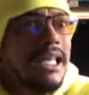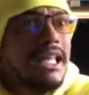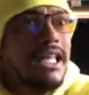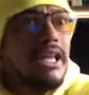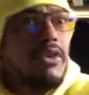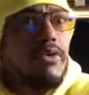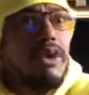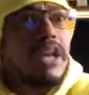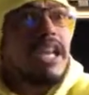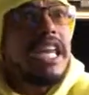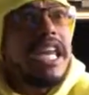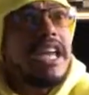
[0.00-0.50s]

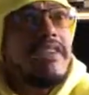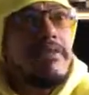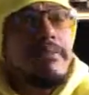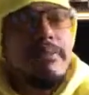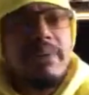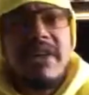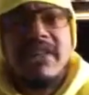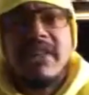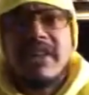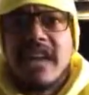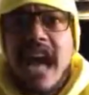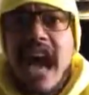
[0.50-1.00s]
you can even
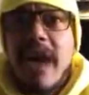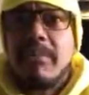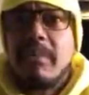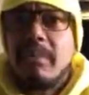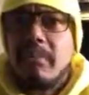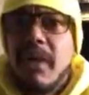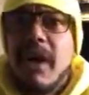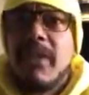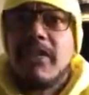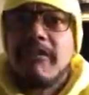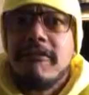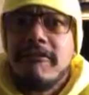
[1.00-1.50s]
be the type
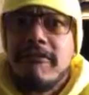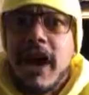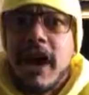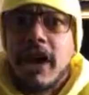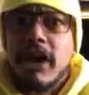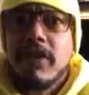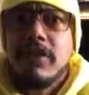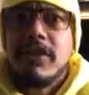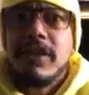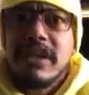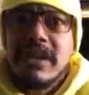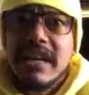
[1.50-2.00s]
of
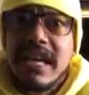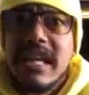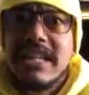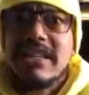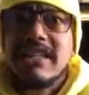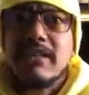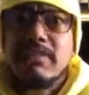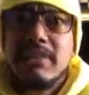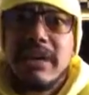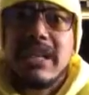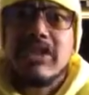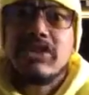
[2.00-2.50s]
motherfucker that
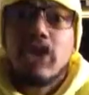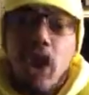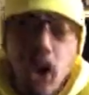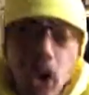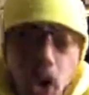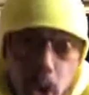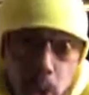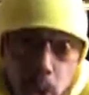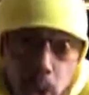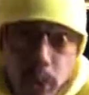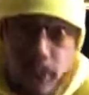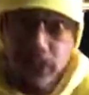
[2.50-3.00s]
needs to be
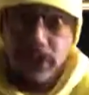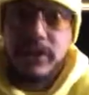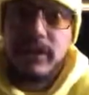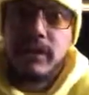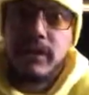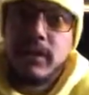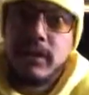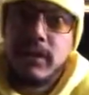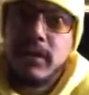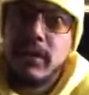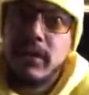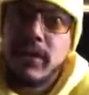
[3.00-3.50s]
told
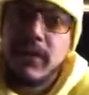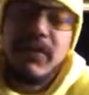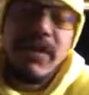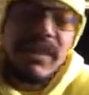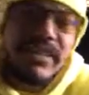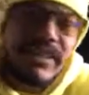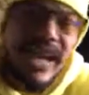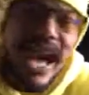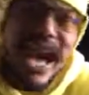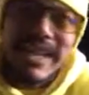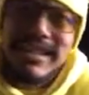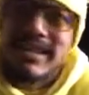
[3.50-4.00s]
that
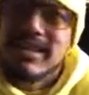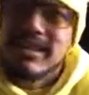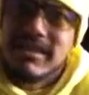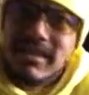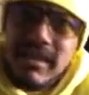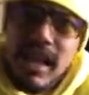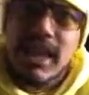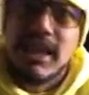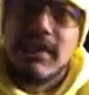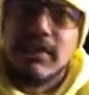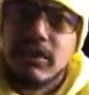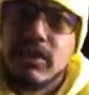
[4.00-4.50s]
this guy's the
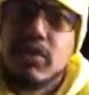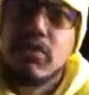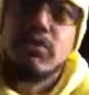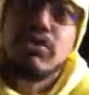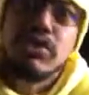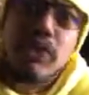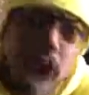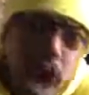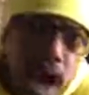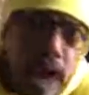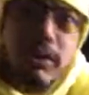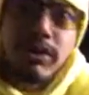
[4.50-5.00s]
son of two
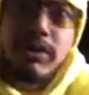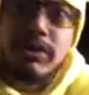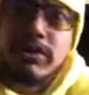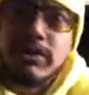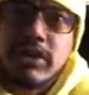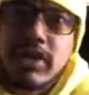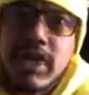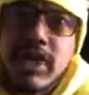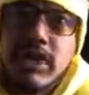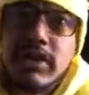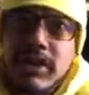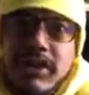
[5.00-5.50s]

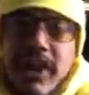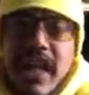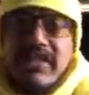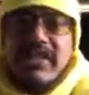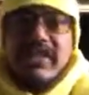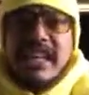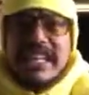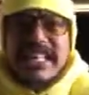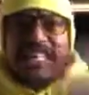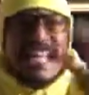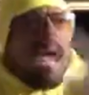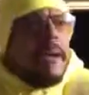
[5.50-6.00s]
doctors to then
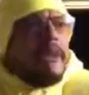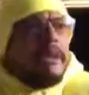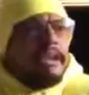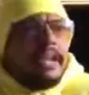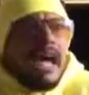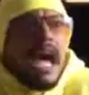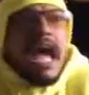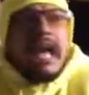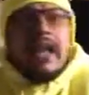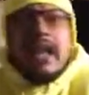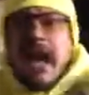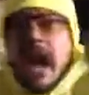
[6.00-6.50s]
say, damn
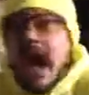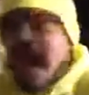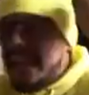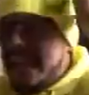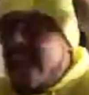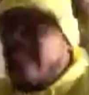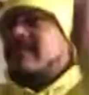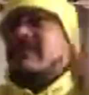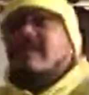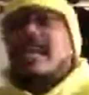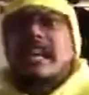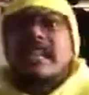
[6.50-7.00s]
it, I
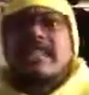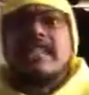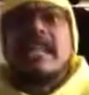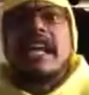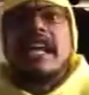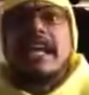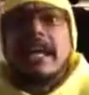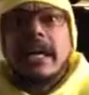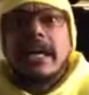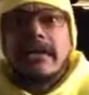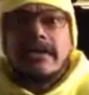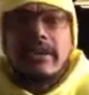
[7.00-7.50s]
can't say he's an
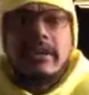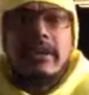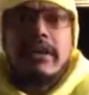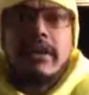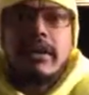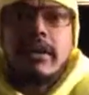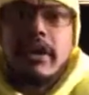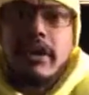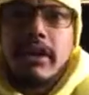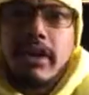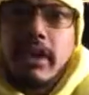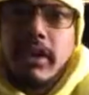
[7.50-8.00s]
idiot,
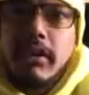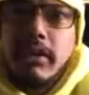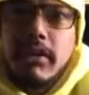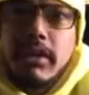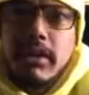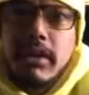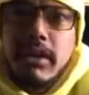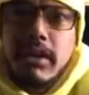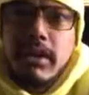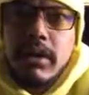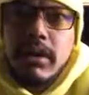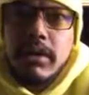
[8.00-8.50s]
you know,
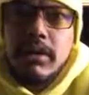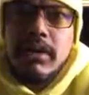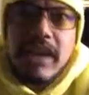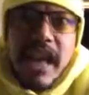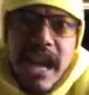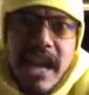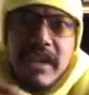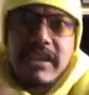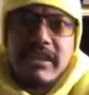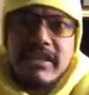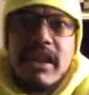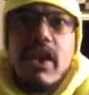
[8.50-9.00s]

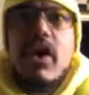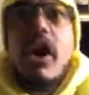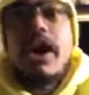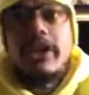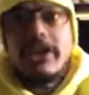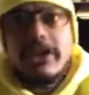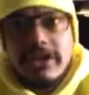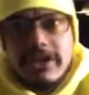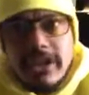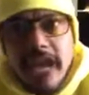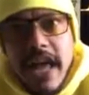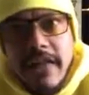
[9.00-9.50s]
and still
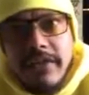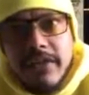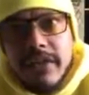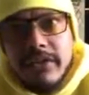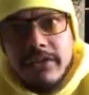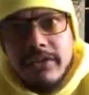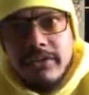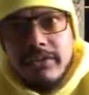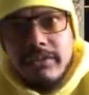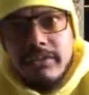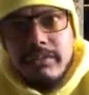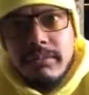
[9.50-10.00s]
understand
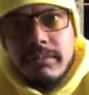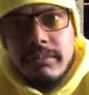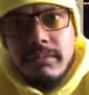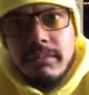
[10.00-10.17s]
this.